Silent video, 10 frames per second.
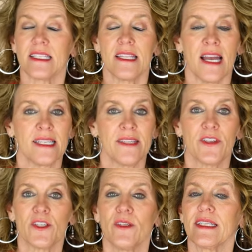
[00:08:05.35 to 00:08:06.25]
is not
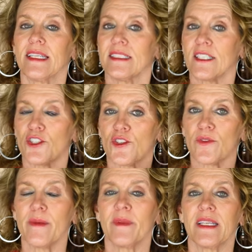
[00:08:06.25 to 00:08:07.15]
difficult. It is
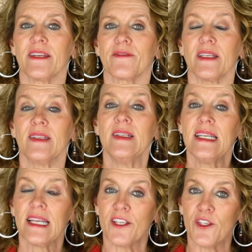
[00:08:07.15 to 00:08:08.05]
extremely different.
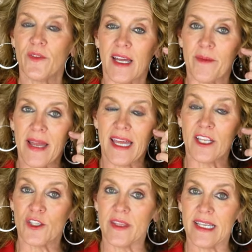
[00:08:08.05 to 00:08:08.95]
And you've got to manage